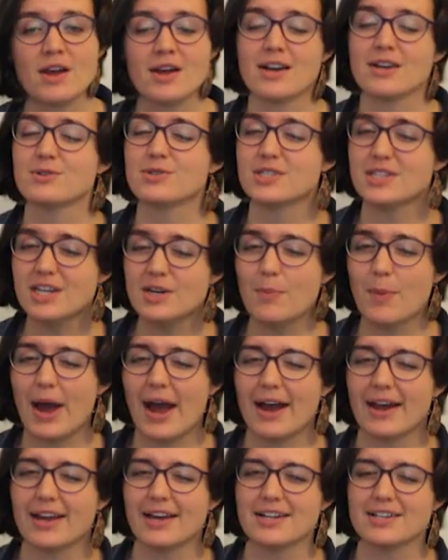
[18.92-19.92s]
Now, seed
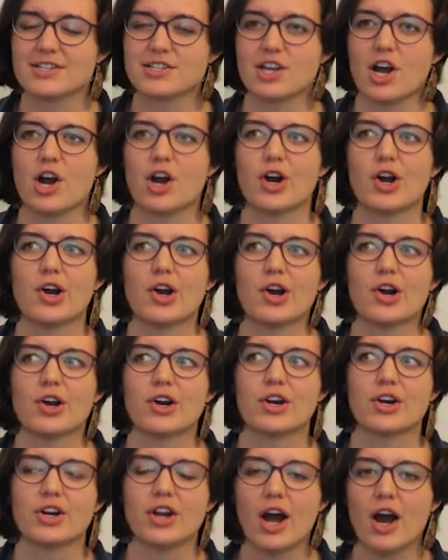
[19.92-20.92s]
packets
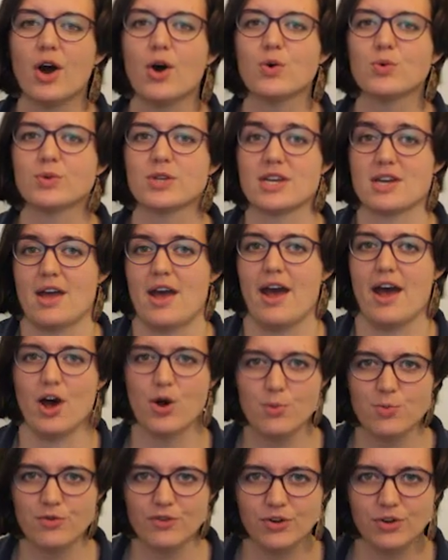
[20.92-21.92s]
are not only
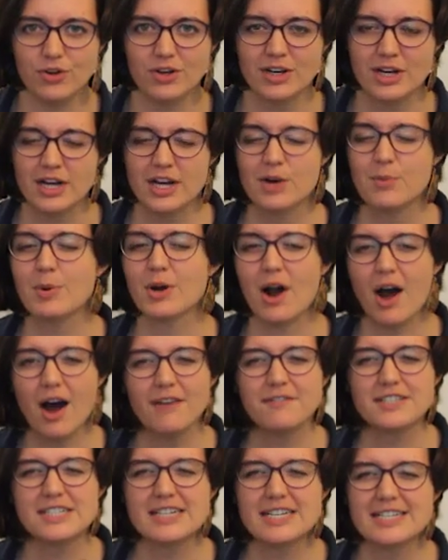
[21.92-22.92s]
helpful, but
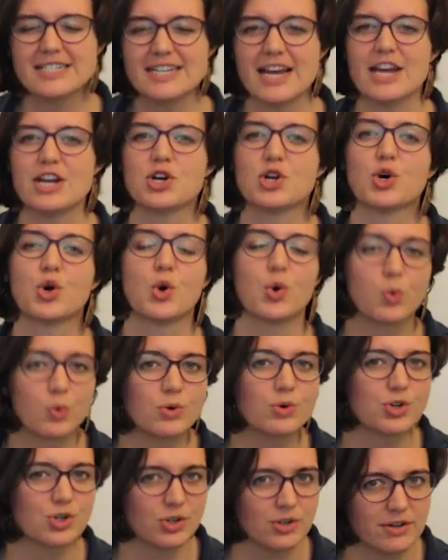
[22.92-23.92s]
often contain
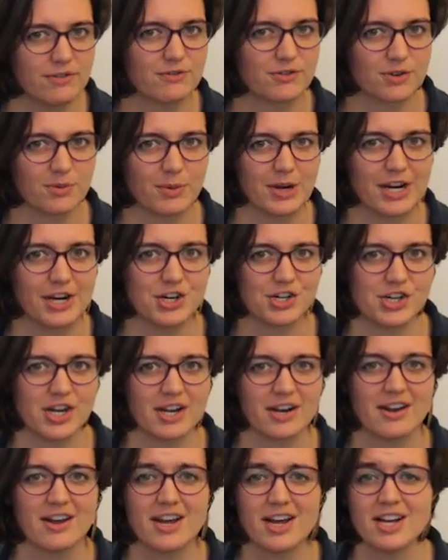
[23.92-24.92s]
crucial
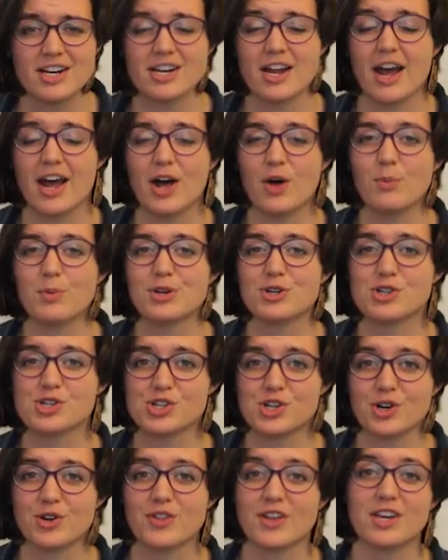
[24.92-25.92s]
information to help
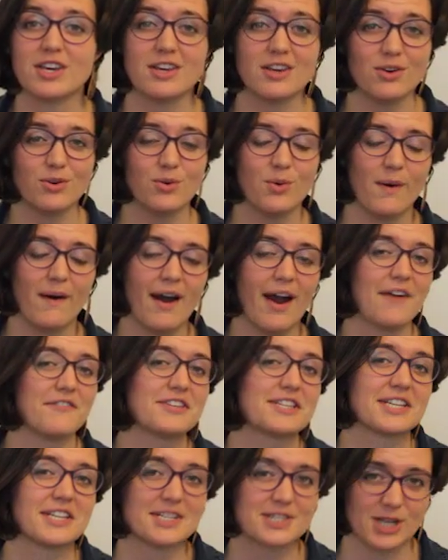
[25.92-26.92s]
ensure that you have
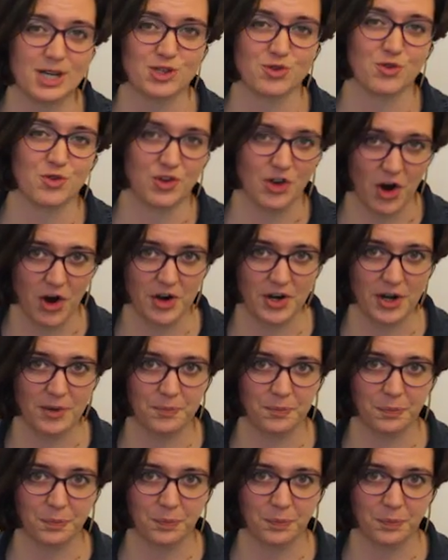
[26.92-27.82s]
a successful garden.